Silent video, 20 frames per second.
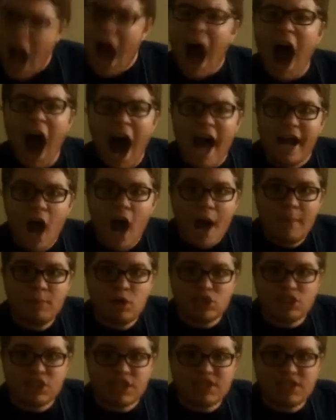Hi, ah, I'm
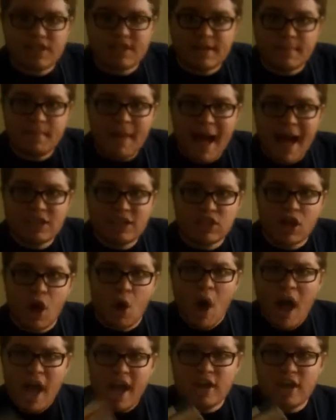nursing assistant Max
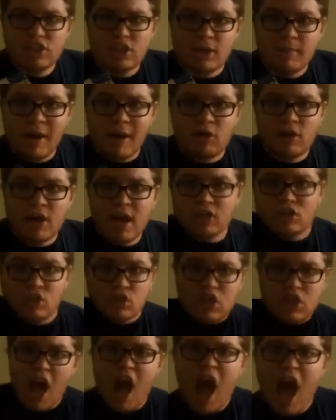Lowe. Here's your my
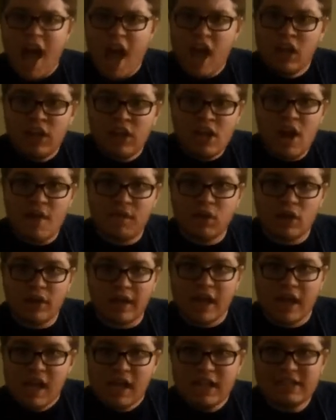credentials. Enough
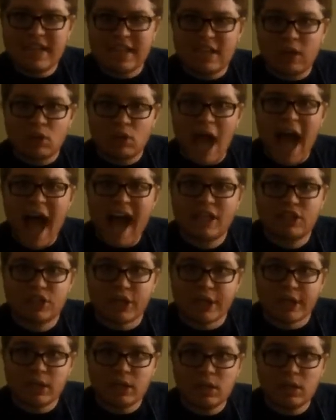looking. Let's get down to action.